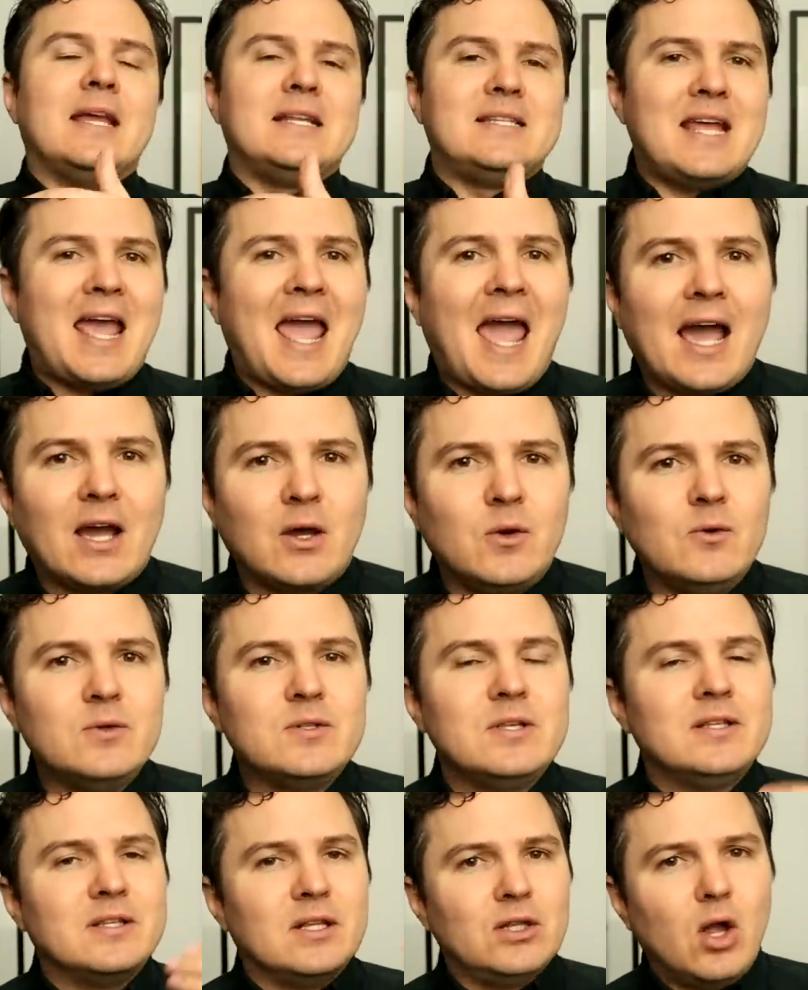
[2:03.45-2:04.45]
It
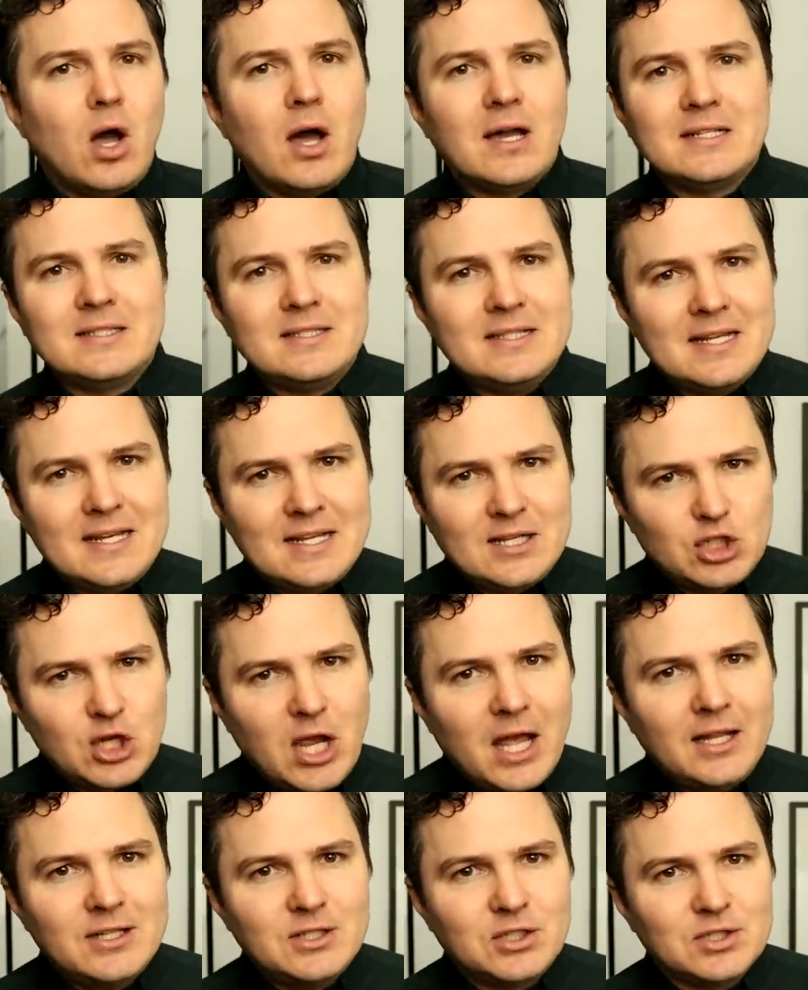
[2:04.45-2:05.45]
tackles the long-standing
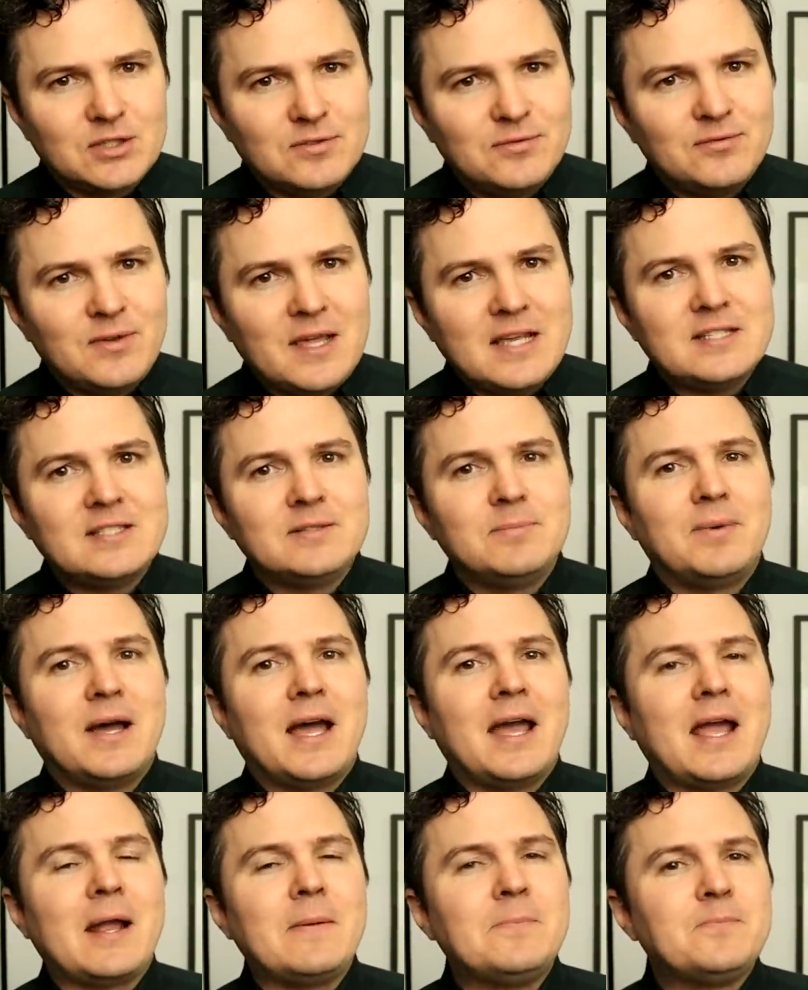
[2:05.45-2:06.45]
challenges faced
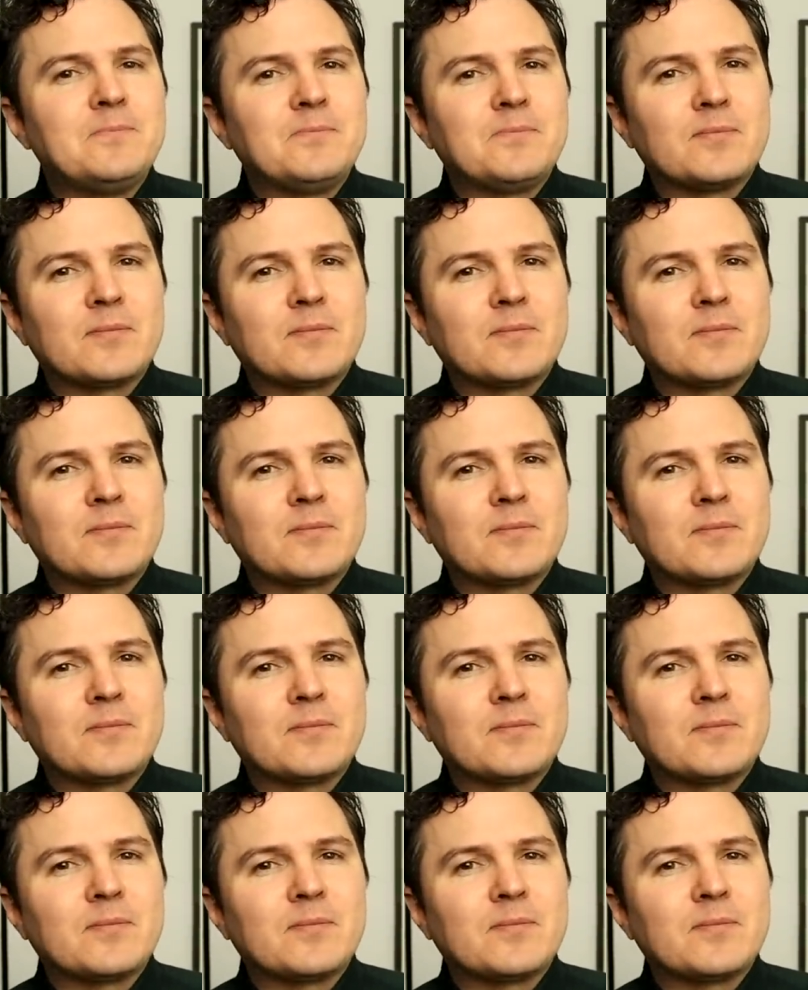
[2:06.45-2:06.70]
by